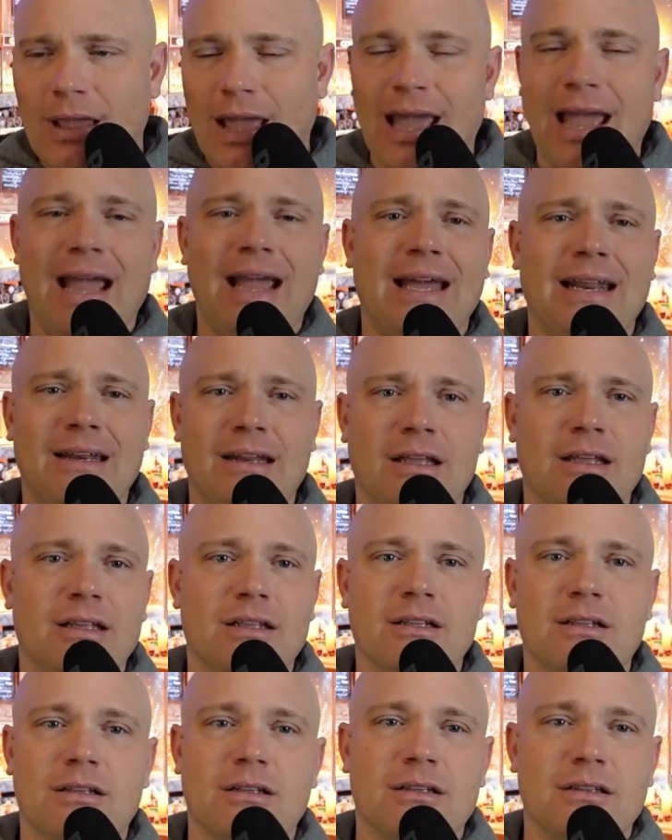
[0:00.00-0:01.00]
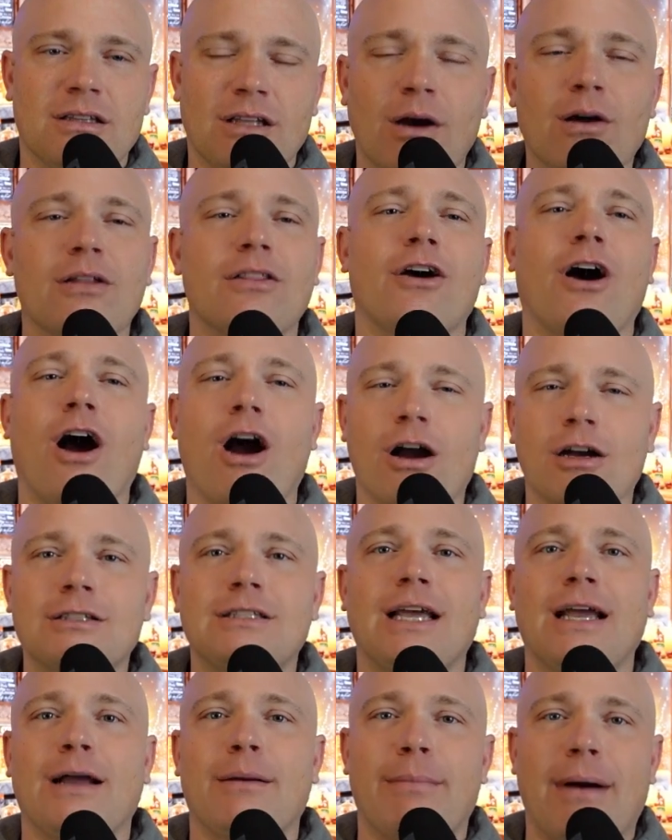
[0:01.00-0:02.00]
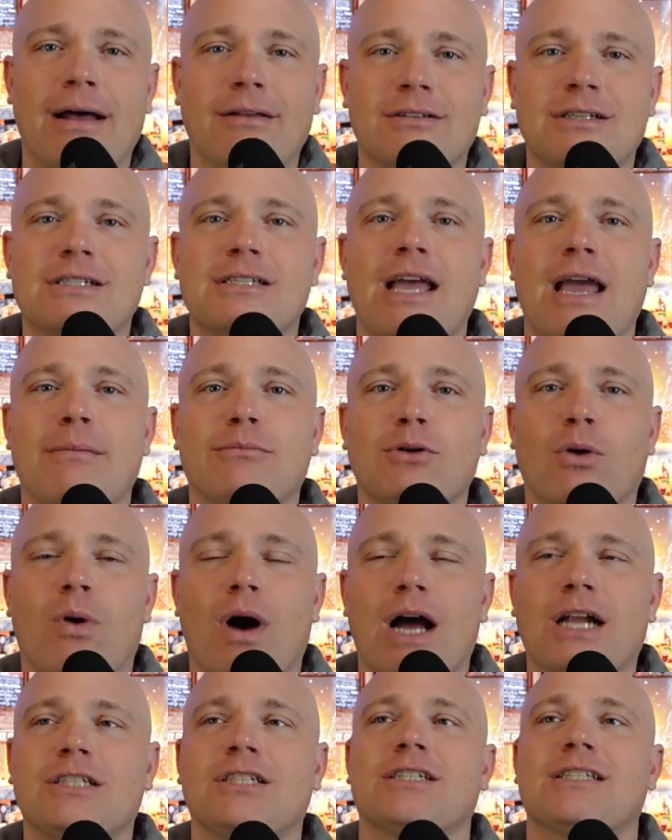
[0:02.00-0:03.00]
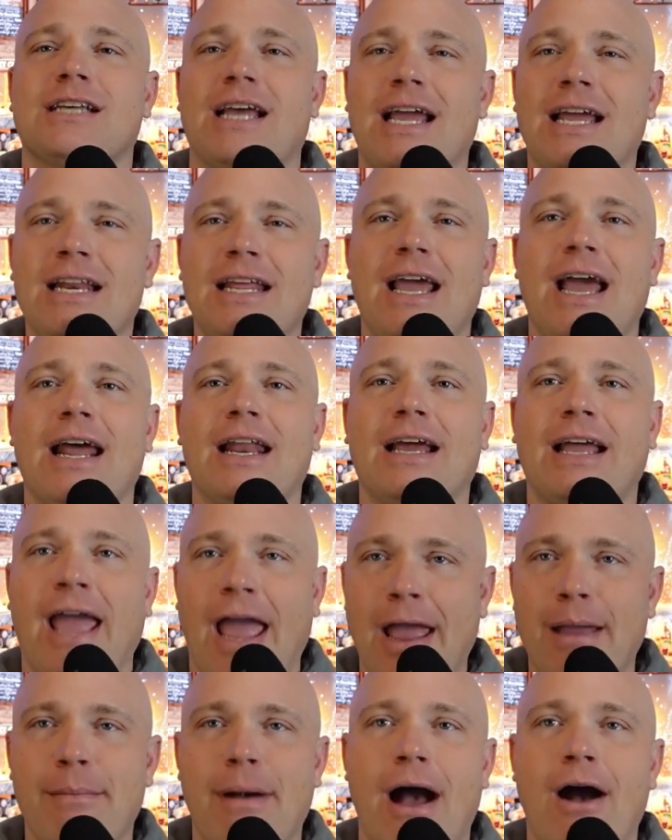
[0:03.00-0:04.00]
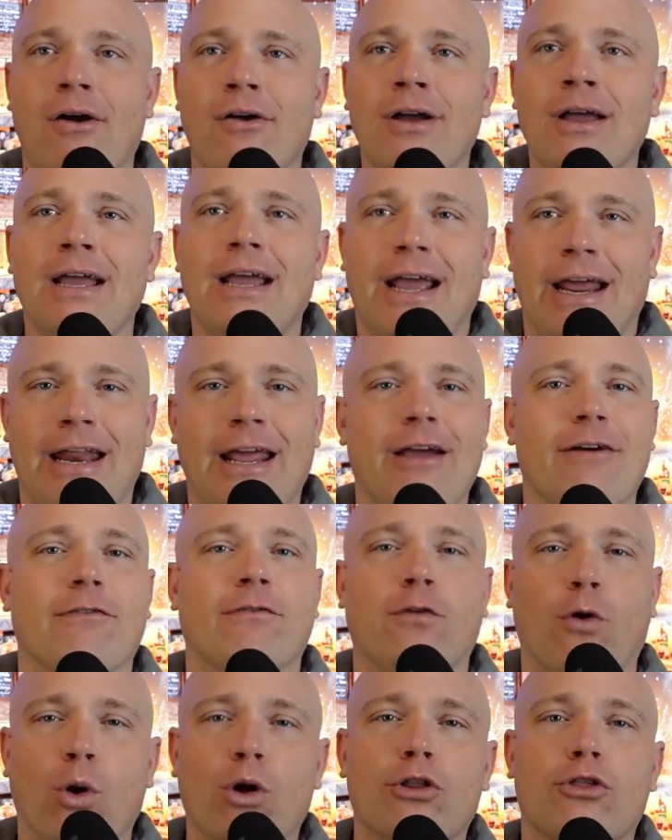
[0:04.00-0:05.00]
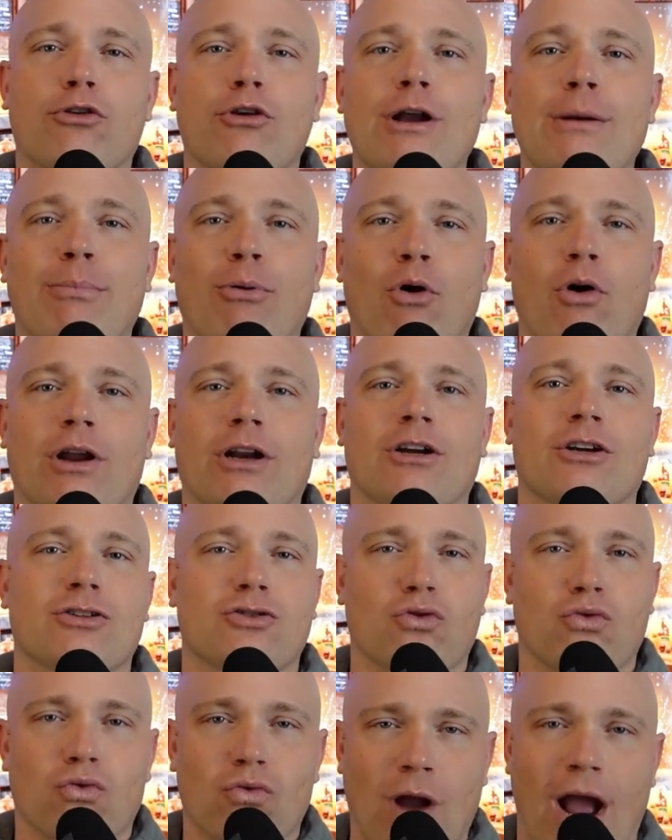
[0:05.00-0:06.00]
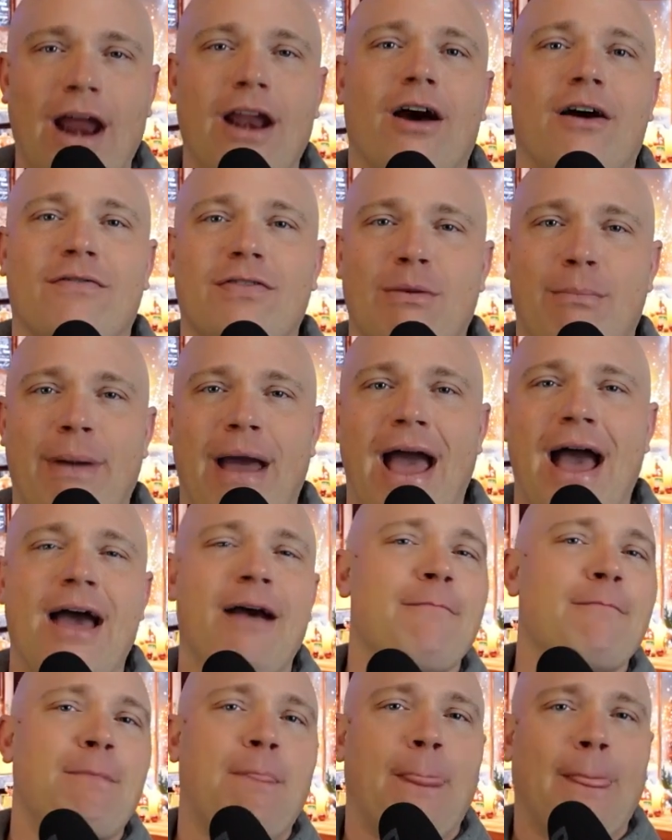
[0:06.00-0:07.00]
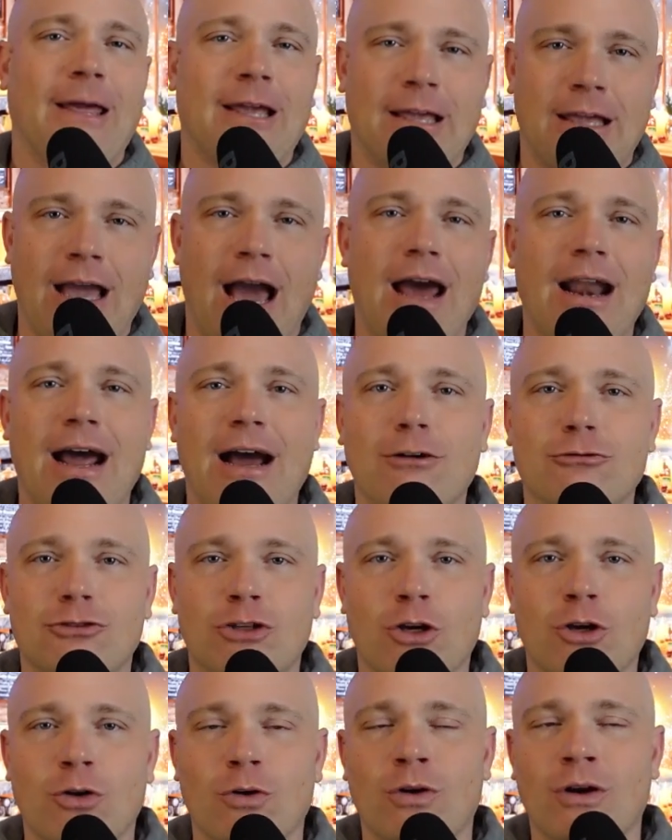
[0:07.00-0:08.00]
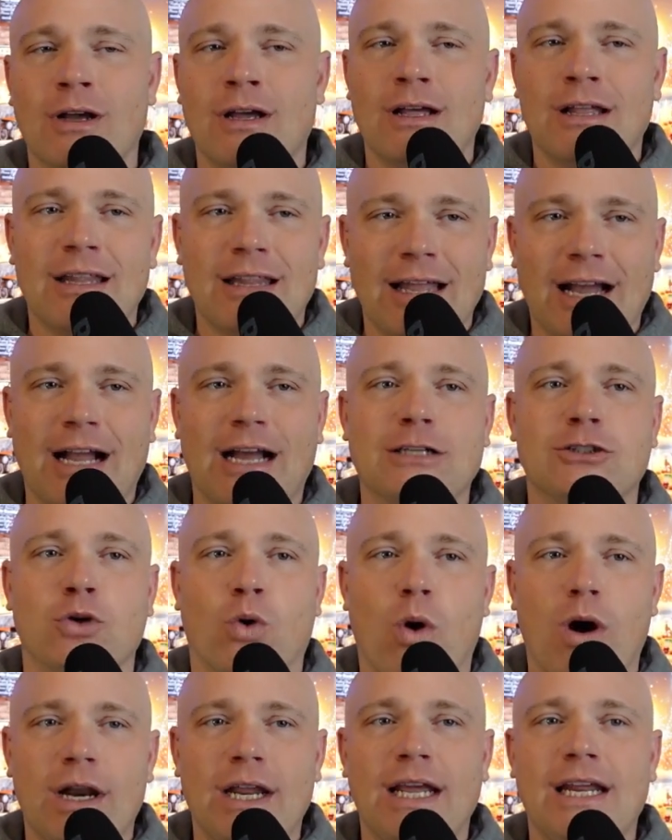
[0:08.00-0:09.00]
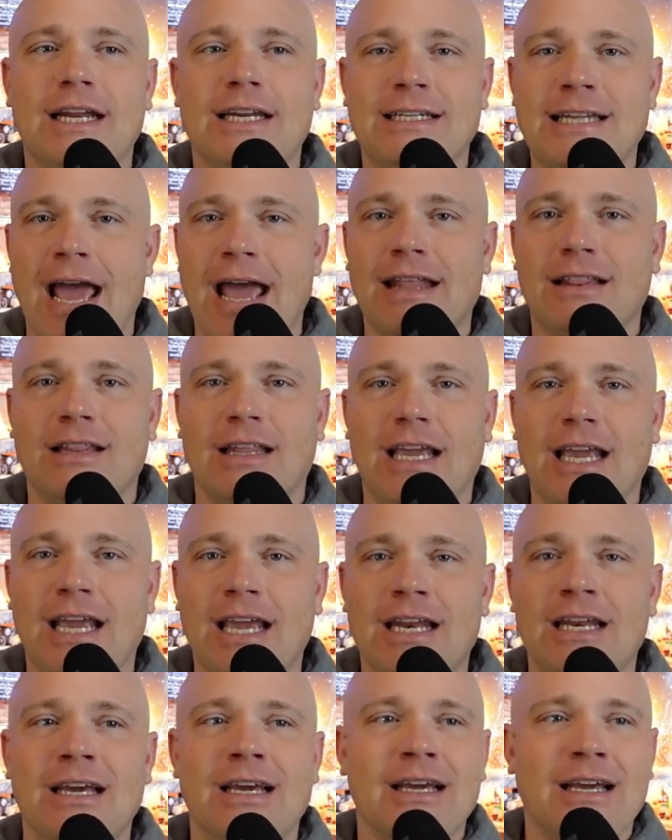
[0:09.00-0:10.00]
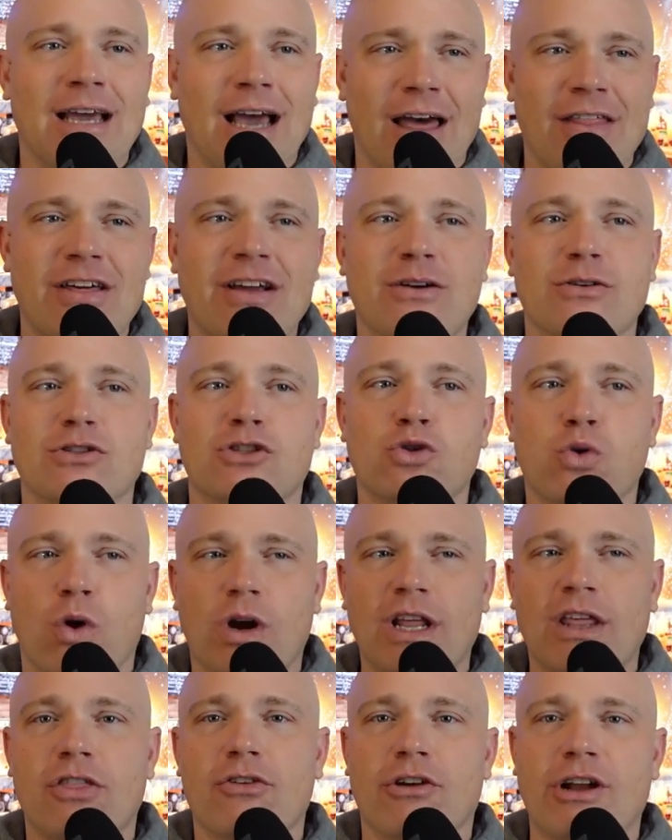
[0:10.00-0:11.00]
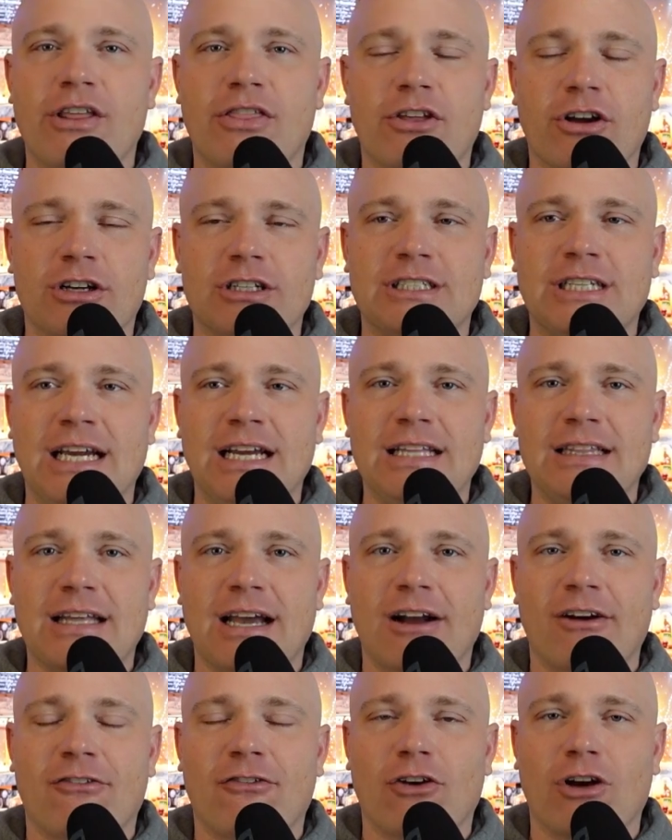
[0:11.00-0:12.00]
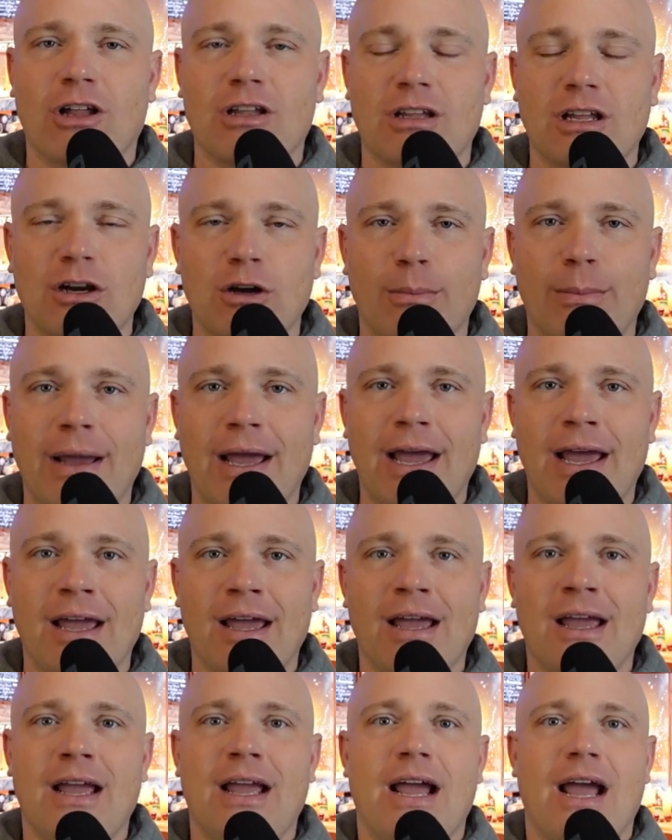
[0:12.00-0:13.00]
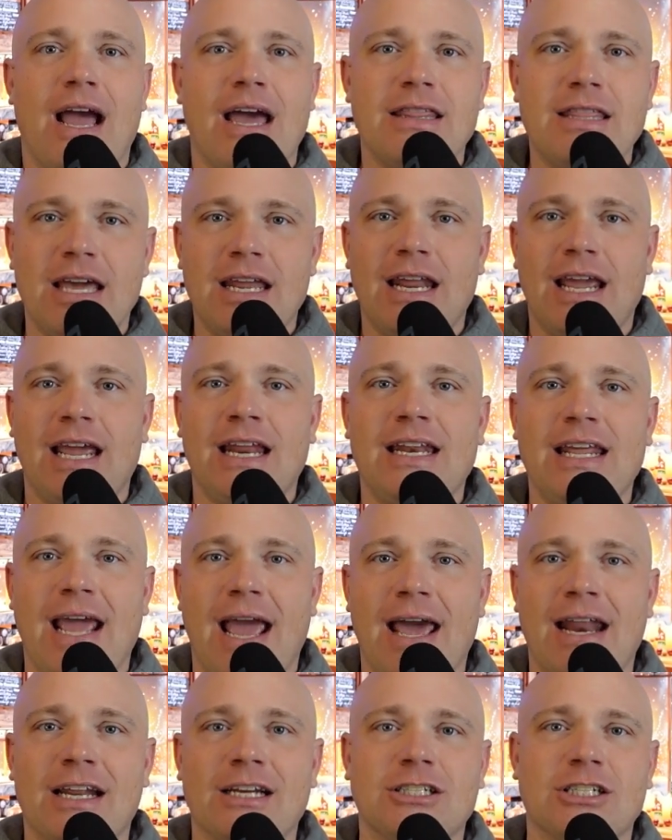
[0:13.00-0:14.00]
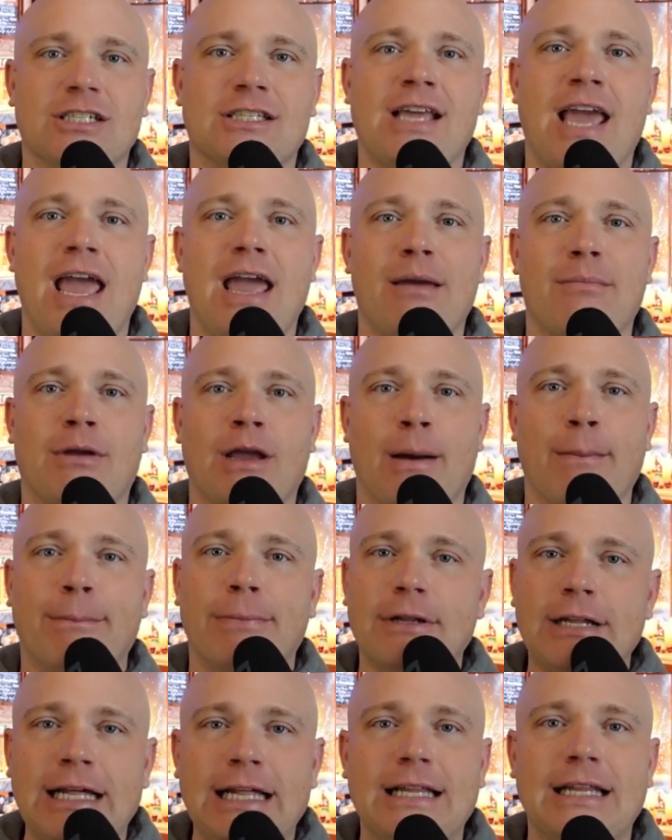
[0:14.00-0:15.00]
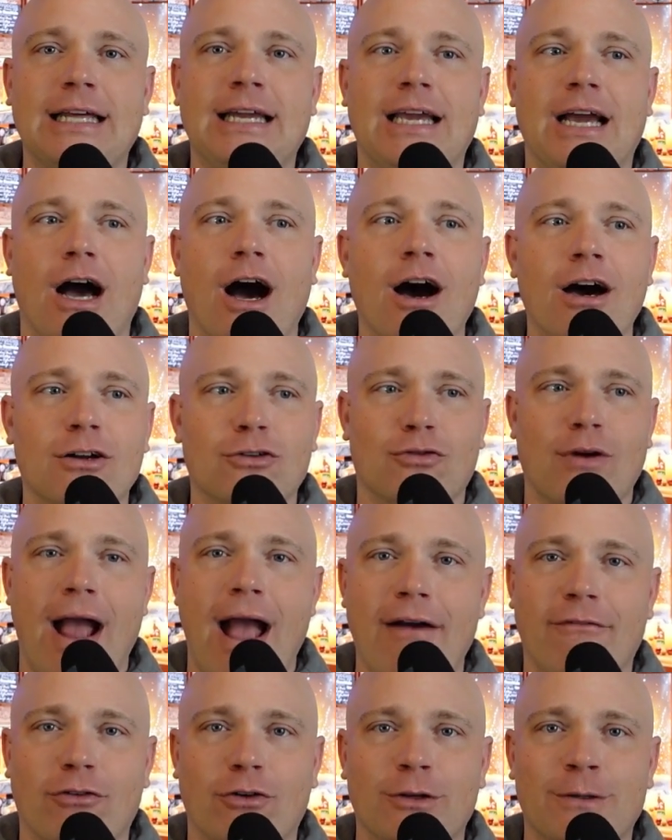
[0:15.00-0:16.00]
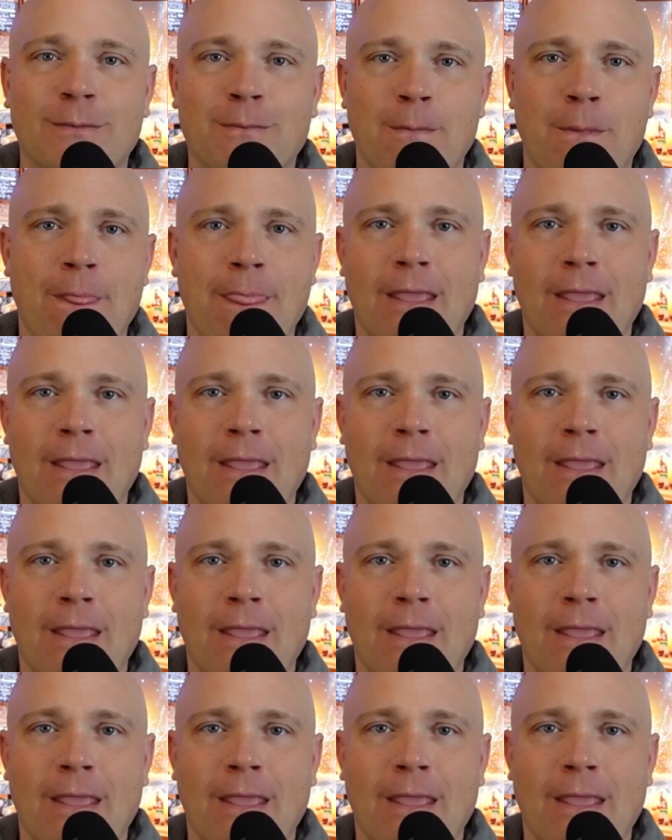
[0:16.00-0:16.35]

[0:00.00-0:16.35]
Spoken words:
And the hard thing about this game to watch is Indiana came out and hit 4 3-pointers right off the bat, got out to like a 20-10 lead. I think it was 23-13 there for a little bit. And then Indiana just came completely unraveled.